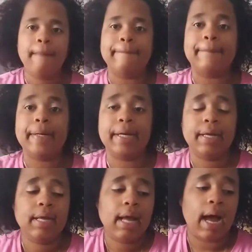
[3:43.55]
But
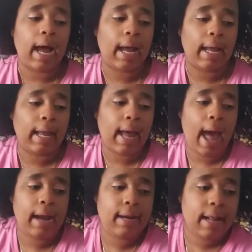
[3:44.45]
I
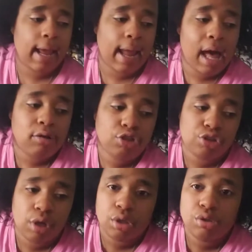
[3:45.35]
added a
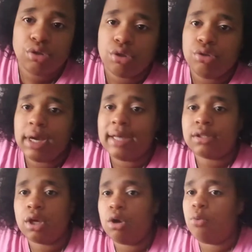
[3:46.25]
outro so you guys
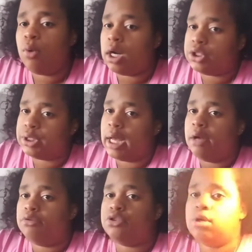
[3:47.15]
can go watch that
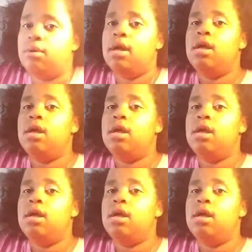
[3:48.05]
outro.